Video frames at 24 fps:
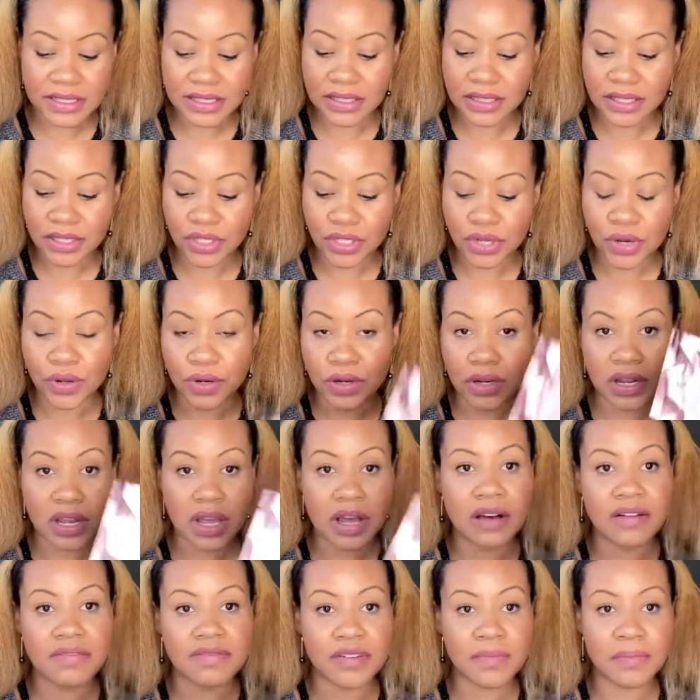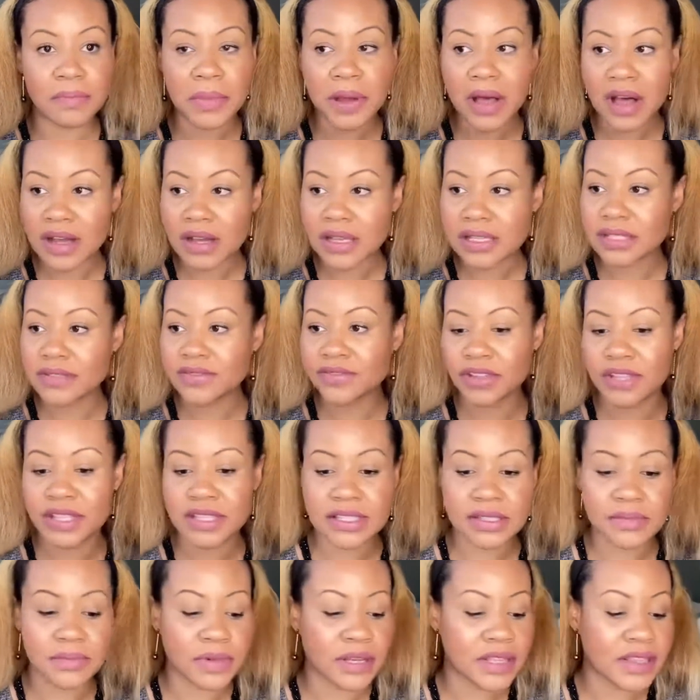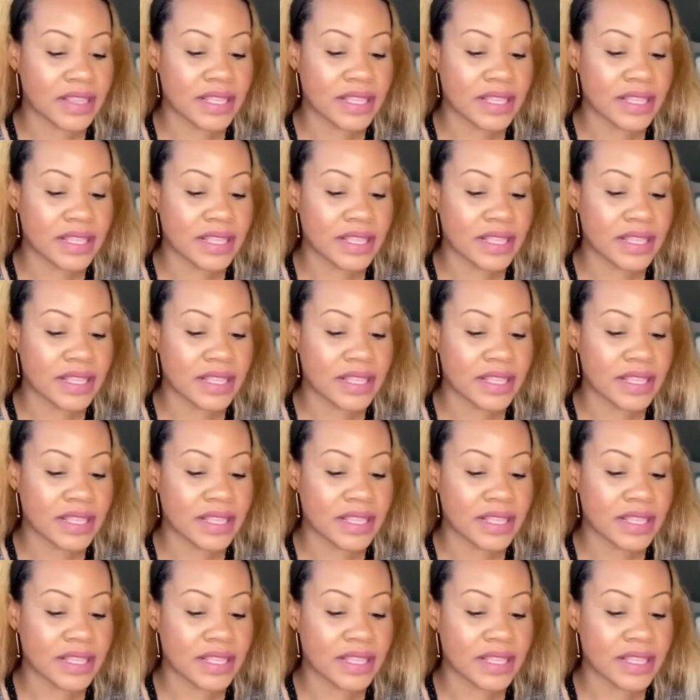the total of the box for this month.